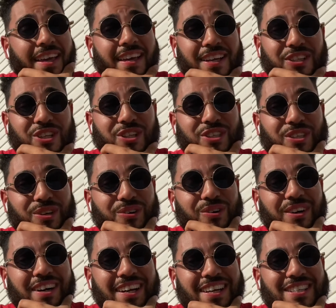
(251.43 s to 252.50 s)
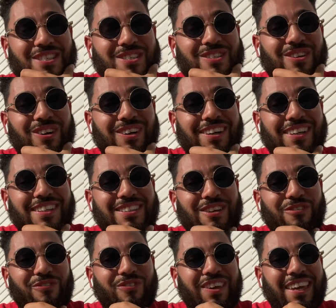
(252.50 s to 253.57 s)
Gene Segura is starting to
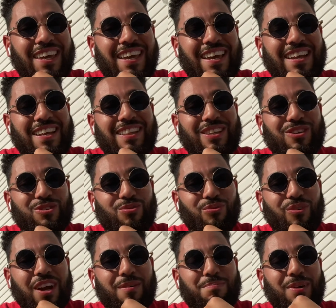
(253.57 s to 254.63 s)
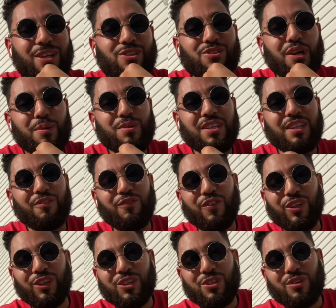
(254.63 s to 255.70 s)
fit in those red pinstripes in the
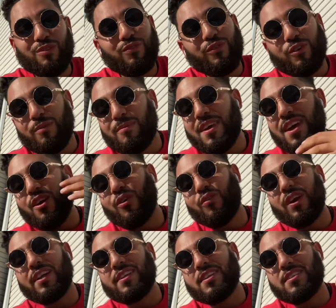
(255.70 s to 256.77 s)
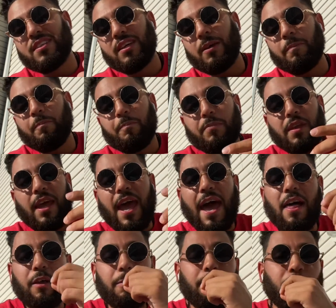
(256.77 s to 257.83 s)
Phillies uniform. Great to see.
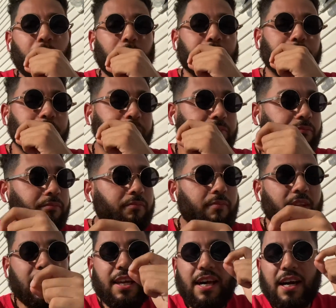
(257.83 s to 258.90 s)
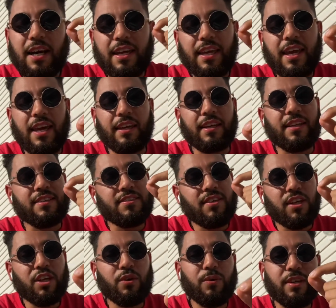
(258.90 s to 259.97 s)
Alec Boehm, again,
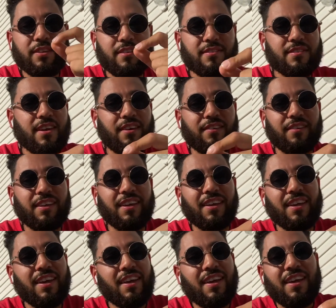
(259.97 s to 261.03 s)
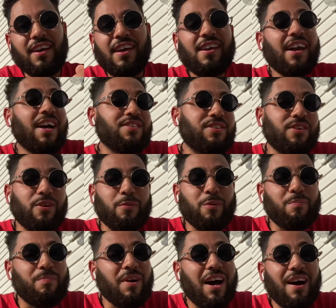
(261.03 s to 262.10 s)
continuing to settle in. You guys know
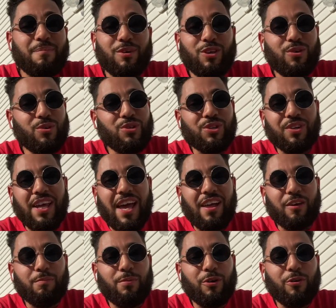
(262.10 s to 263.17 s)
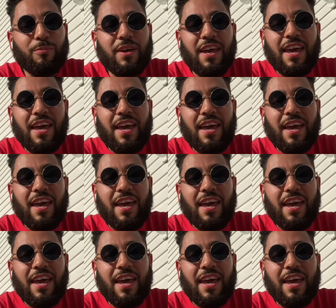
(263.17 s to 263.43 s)
I'm huge on Alec Boehm,